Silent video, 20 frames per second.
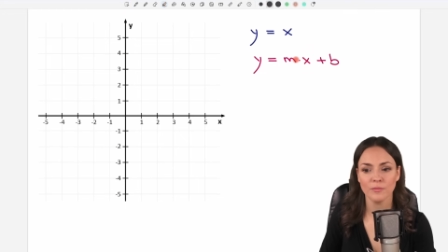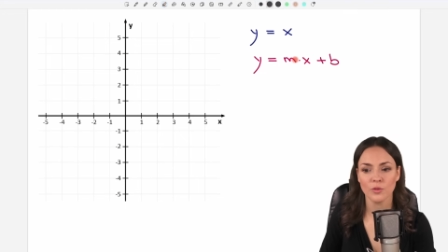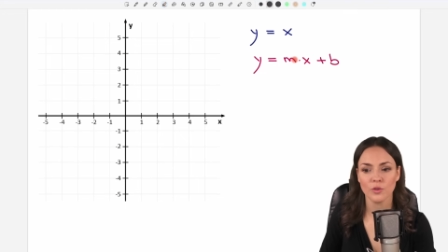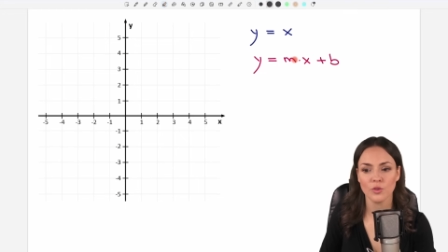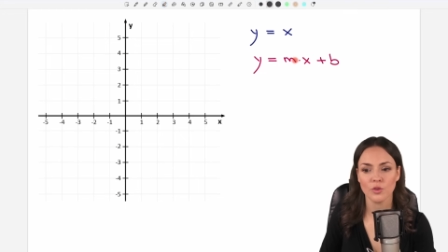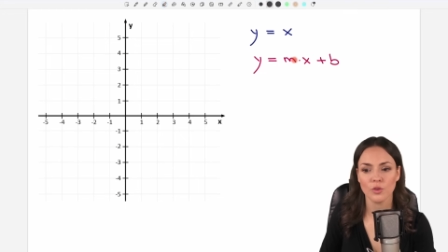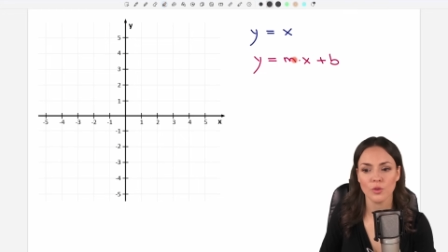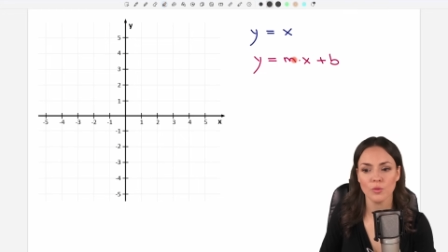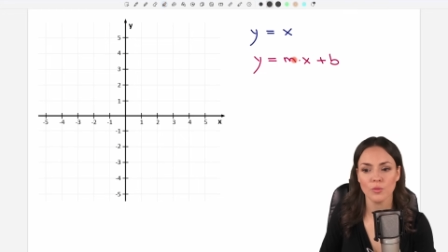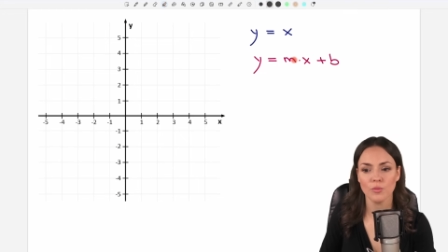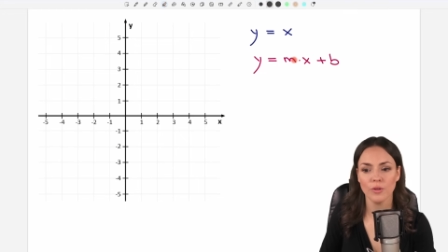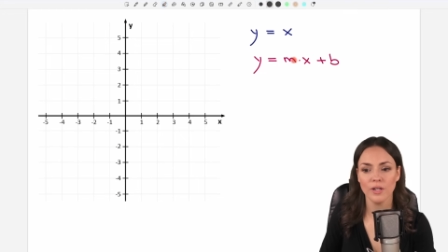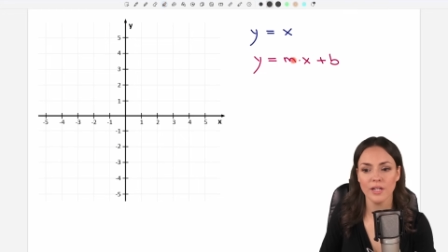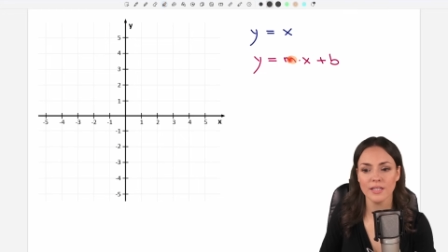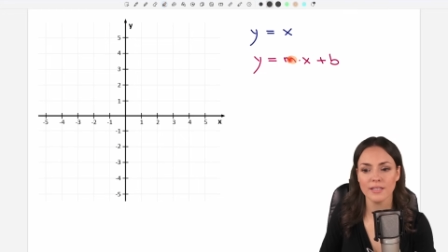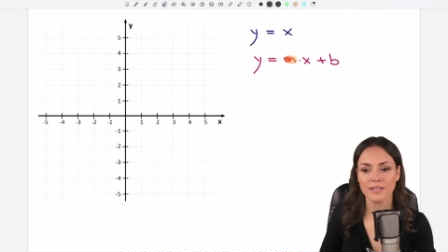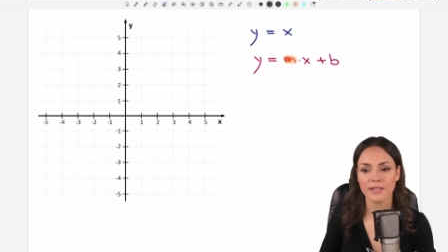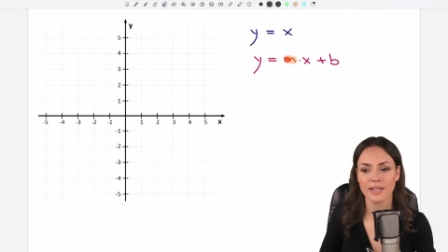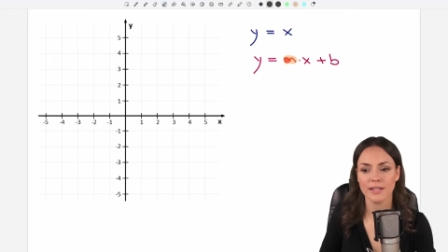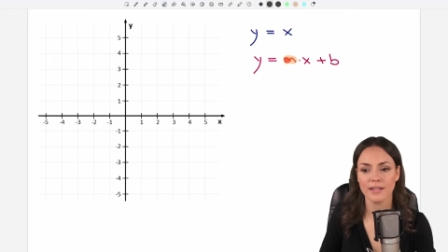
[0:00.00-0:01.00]
so what
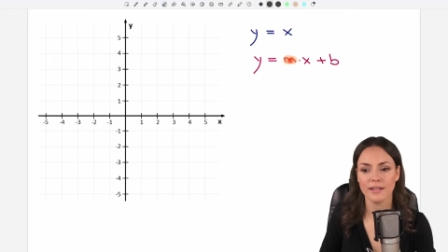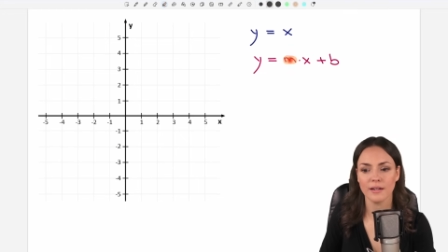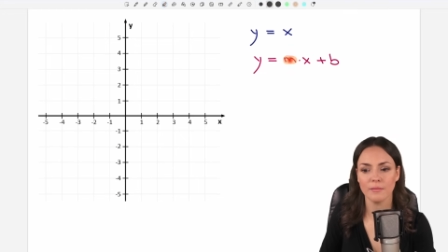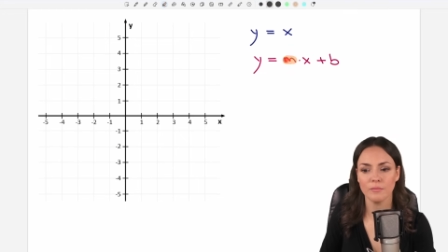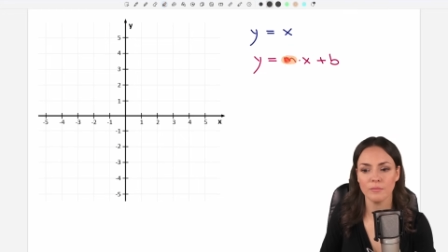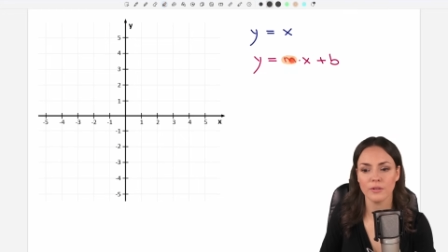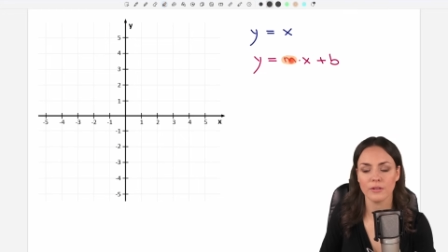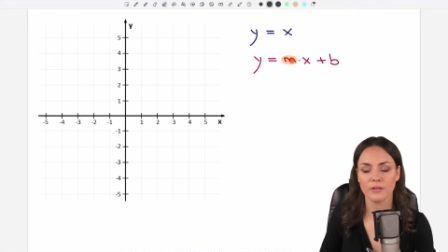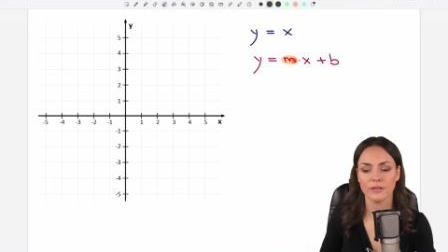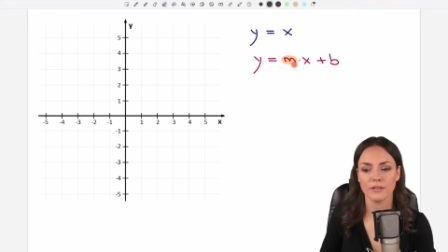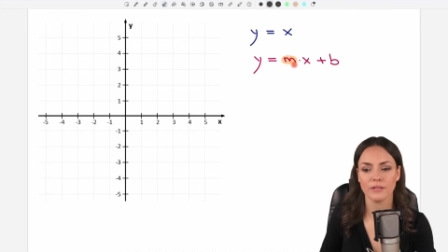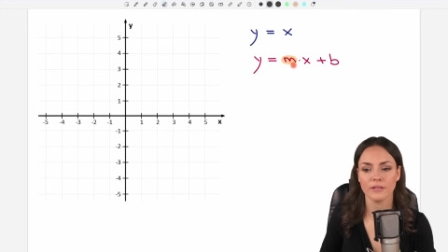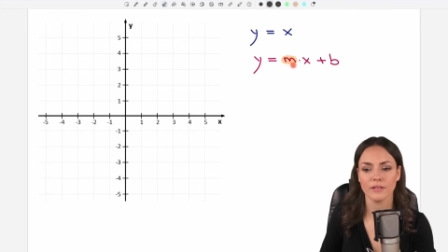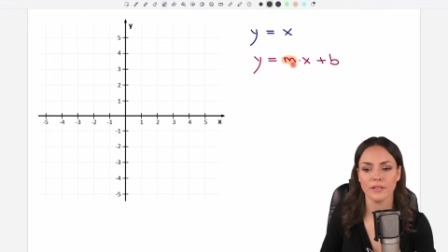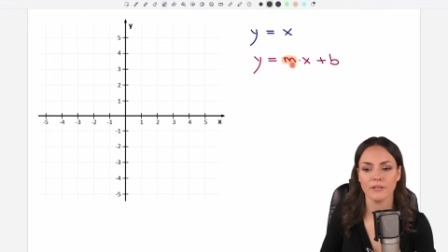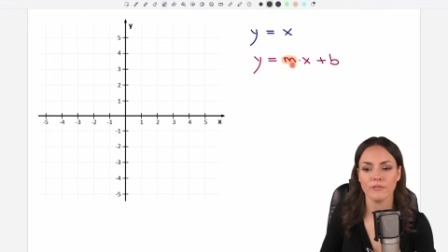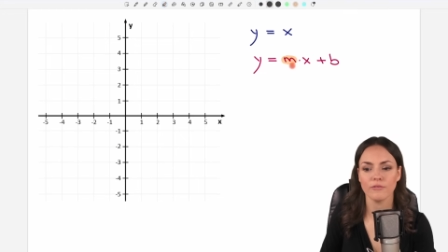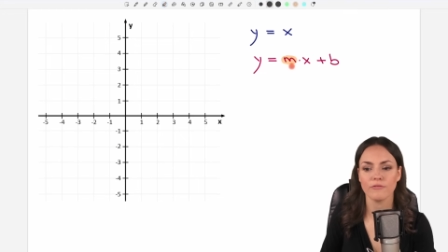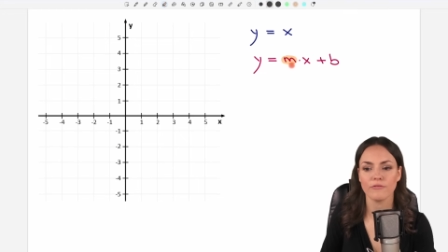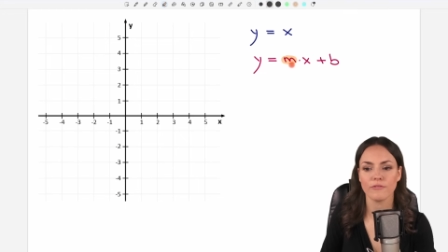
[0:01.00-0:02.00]
is the number
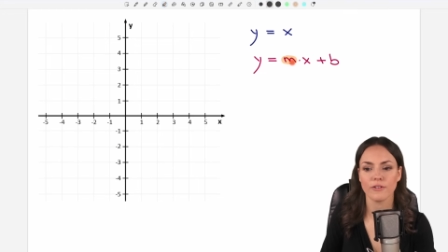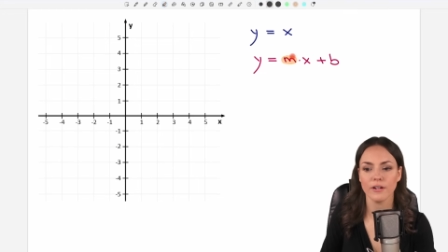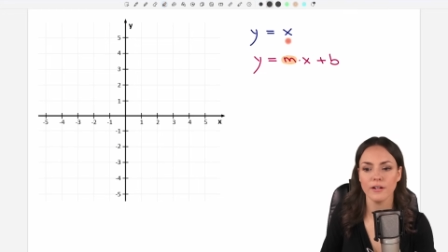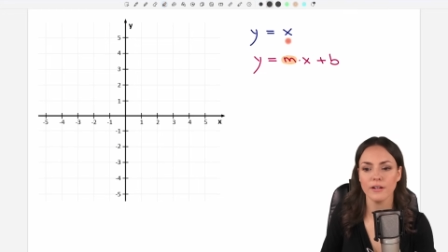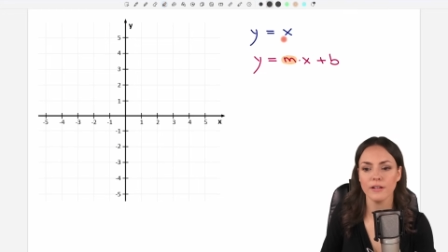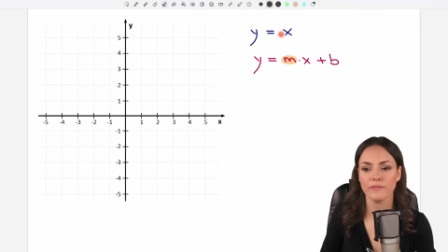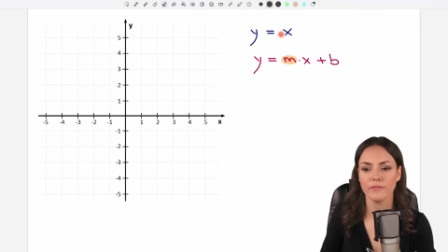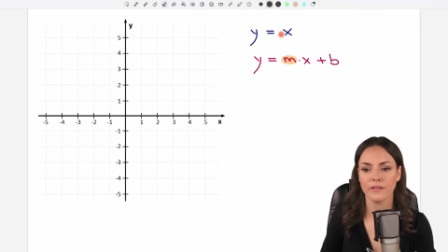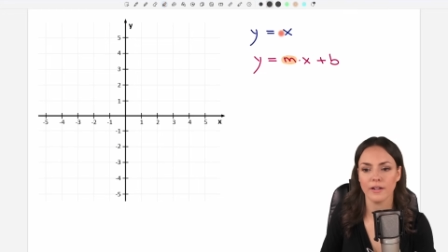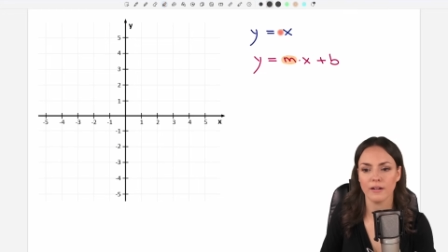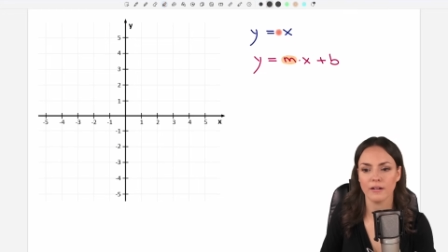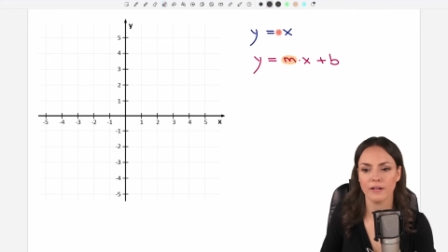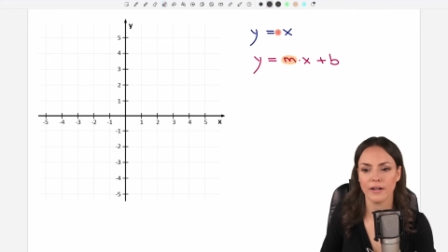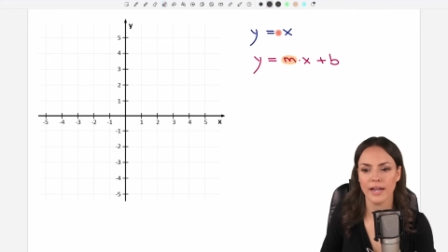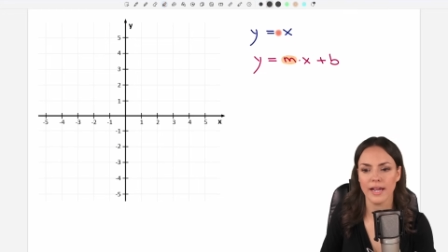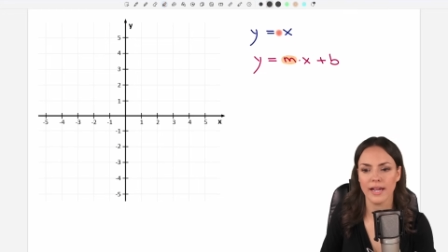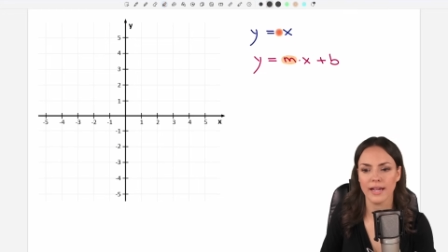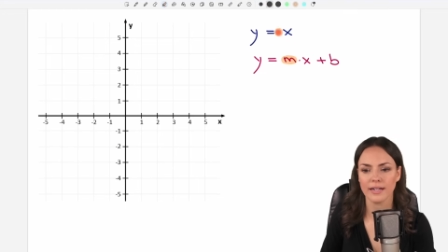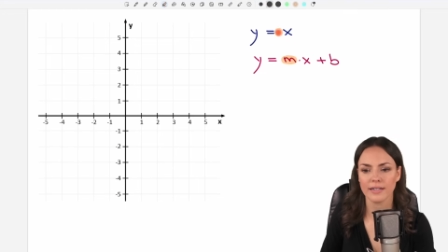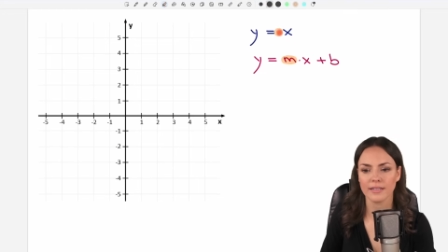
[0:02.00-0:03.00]
in front of our
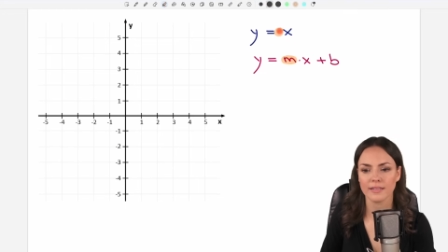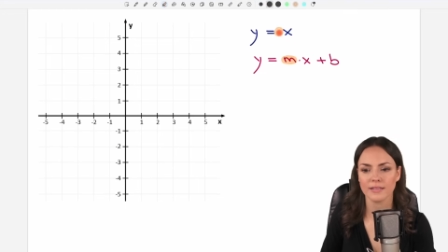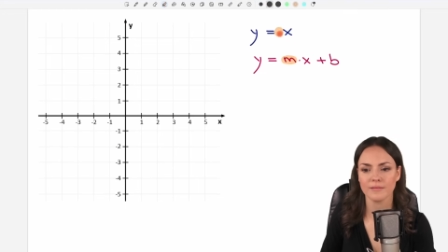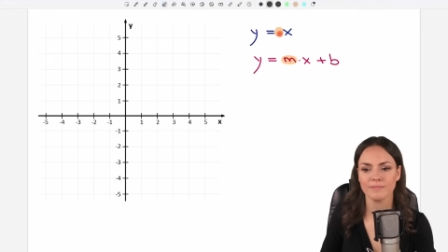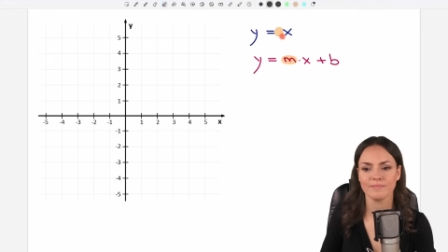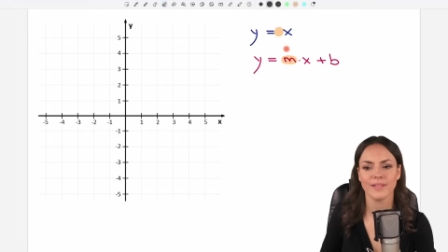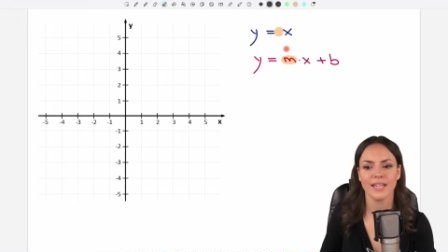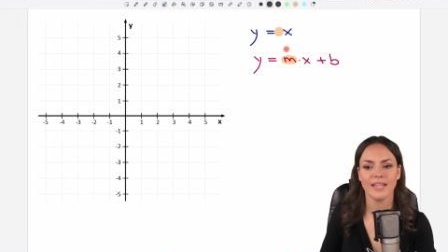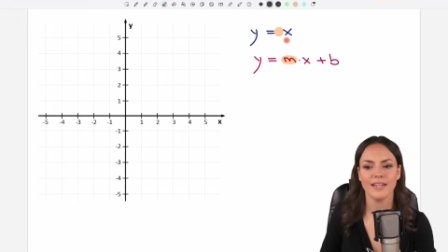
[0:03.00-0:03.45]
x?